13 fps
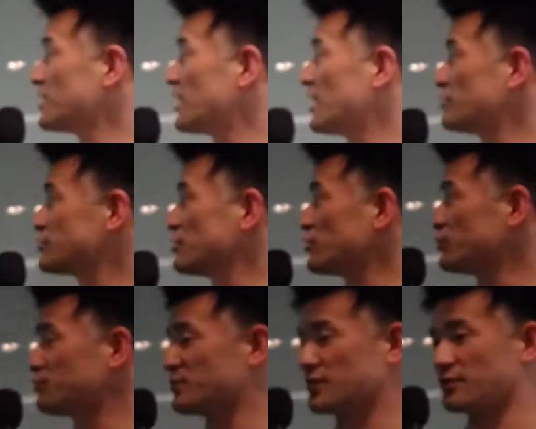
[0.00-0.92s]
Outer
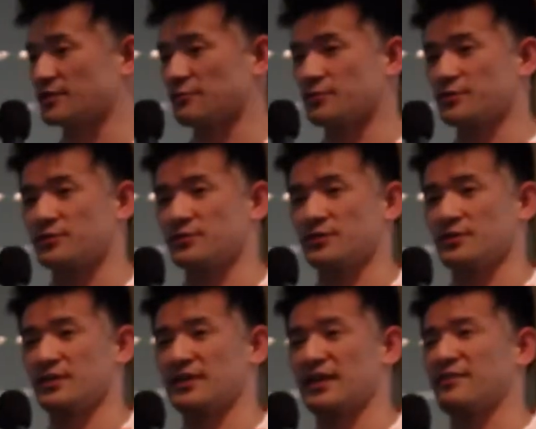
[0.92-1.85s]
loop, because I want to,
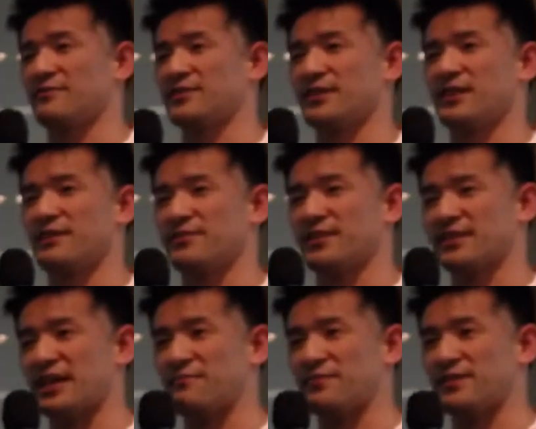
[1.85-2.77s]
if the
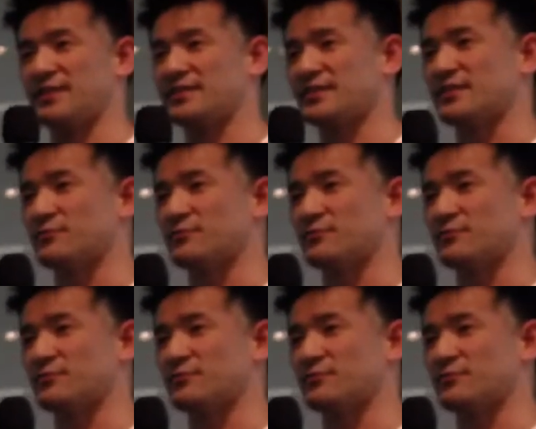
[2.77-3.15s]
game finishes,